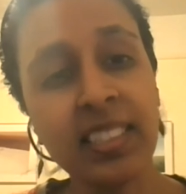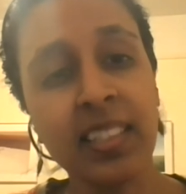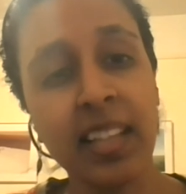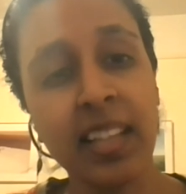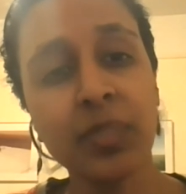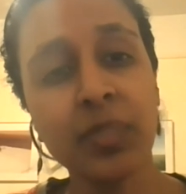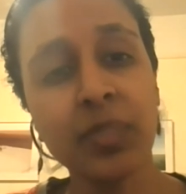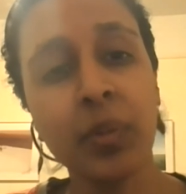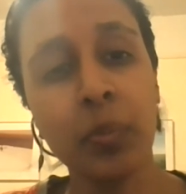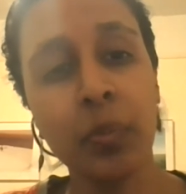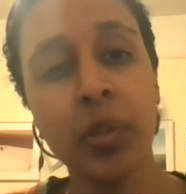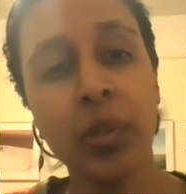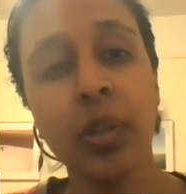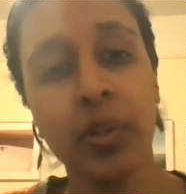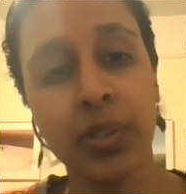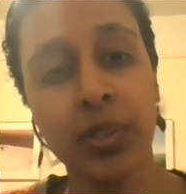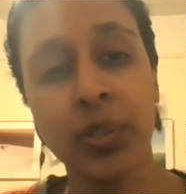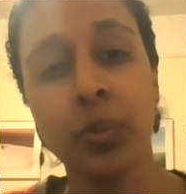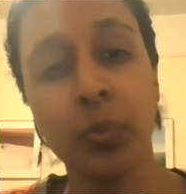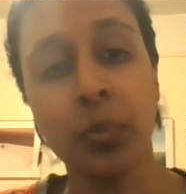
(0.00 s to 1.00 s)
and that's why we
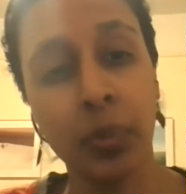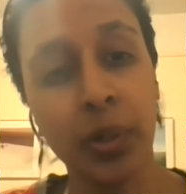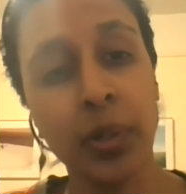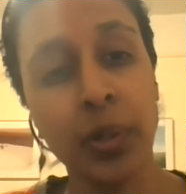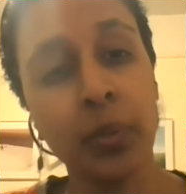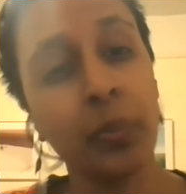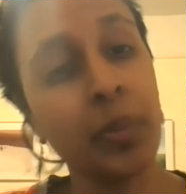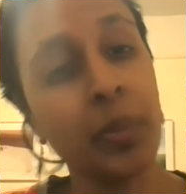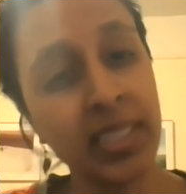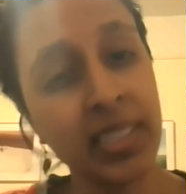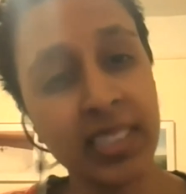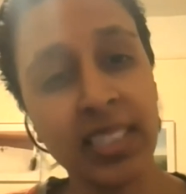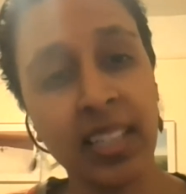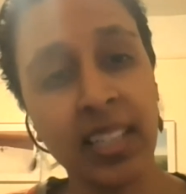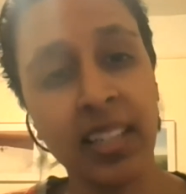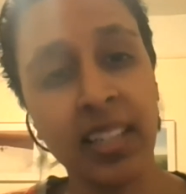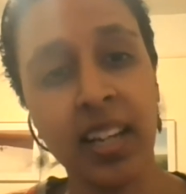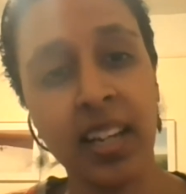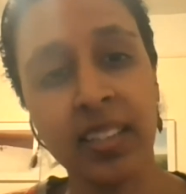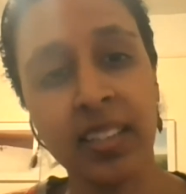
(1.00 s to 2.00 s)
also work with
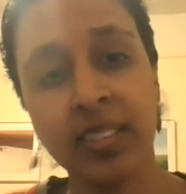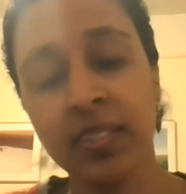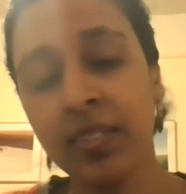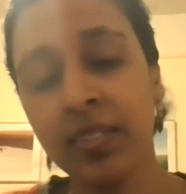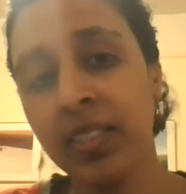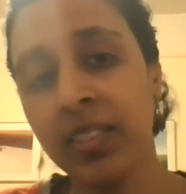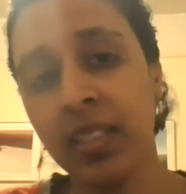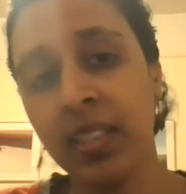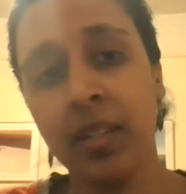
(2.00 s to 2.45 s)
state actors.